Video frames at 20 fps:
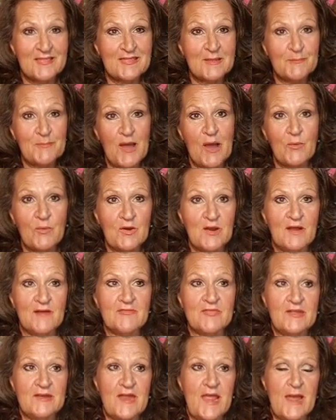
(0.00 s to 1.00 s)
the power
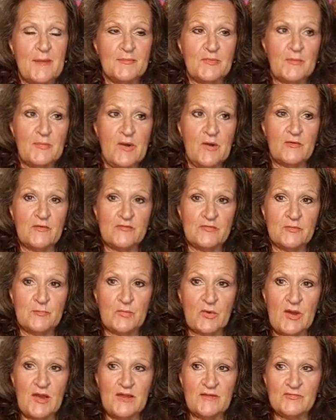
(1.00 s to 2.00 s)
of the nap, the power of the
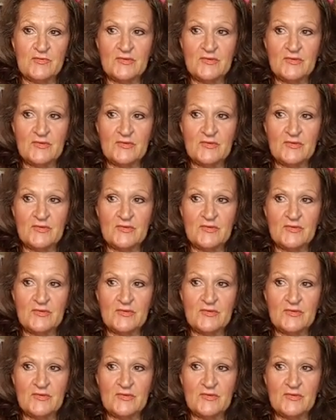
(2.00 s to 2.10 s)
break.